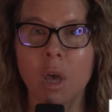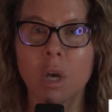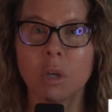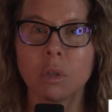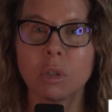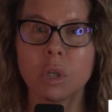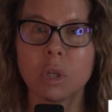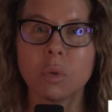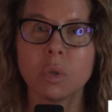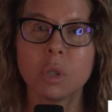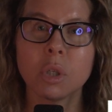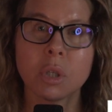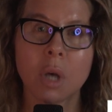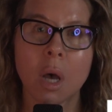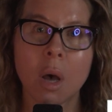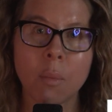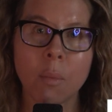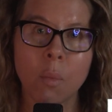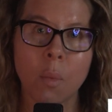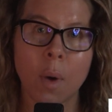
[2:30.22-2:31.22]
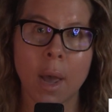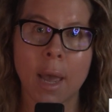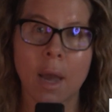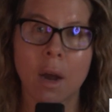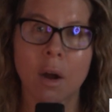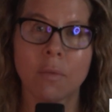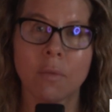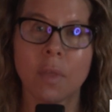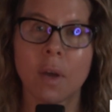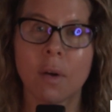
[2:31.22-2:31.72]
So
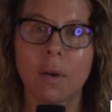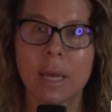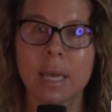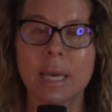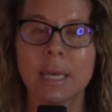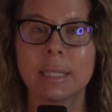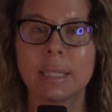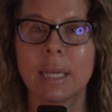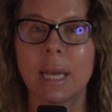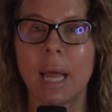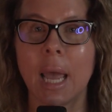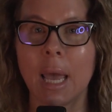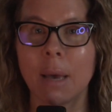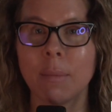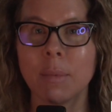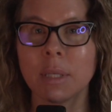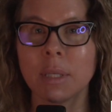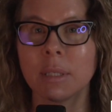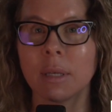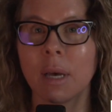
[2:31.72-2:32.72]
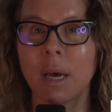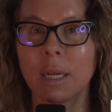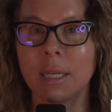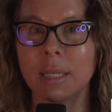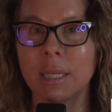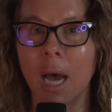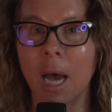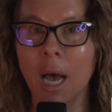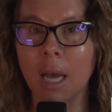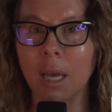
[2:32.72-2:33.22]
somewhere there is an
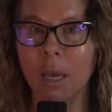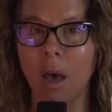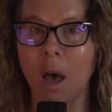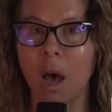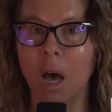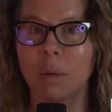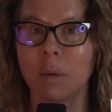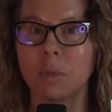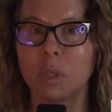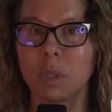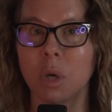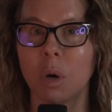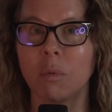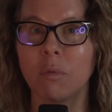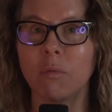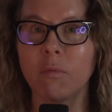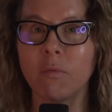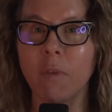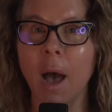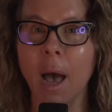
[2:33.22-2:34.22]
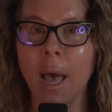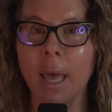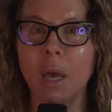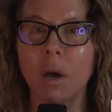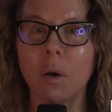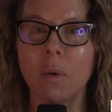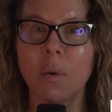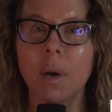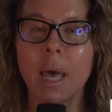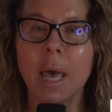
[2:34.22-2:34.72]
Amazon.com zone
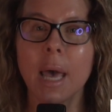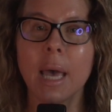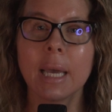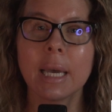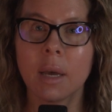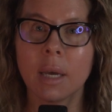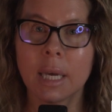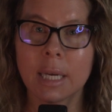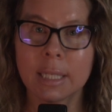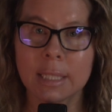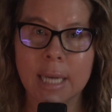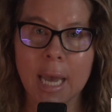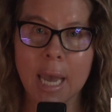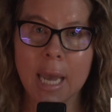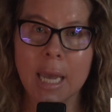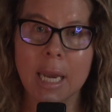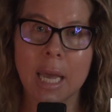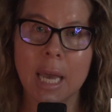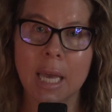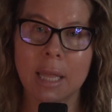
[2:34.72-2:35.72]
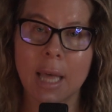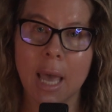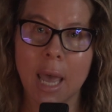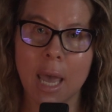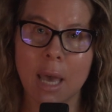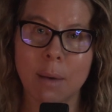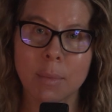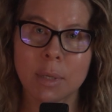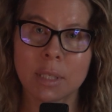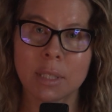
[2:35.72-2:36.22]
file containing
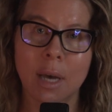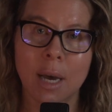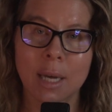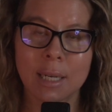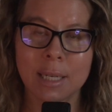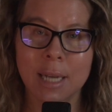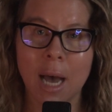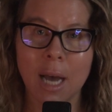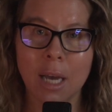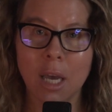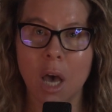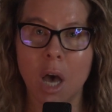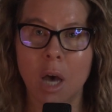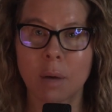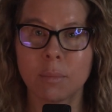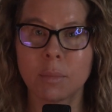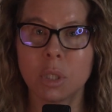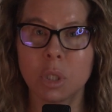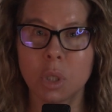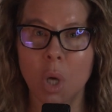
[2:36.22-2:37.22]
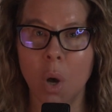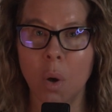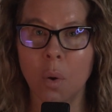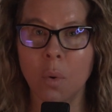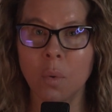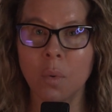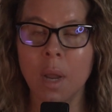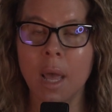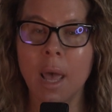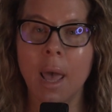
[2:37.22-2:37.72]
the Amazon.com
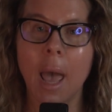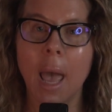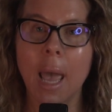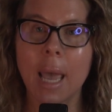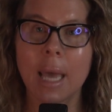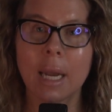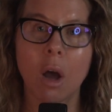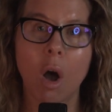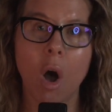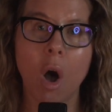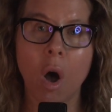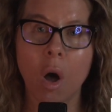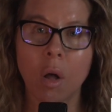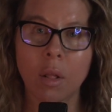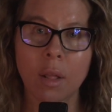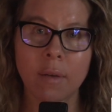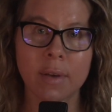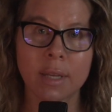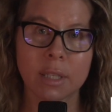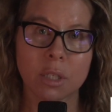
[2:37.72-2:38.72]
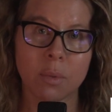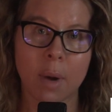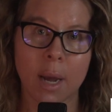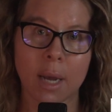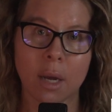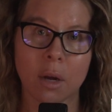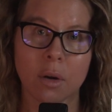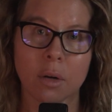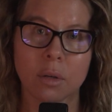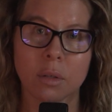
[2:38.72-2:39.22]
zone and all of its
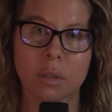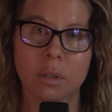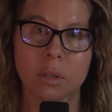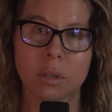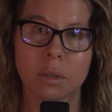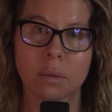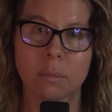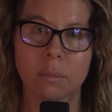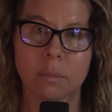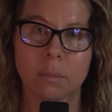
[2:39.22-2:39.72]
records.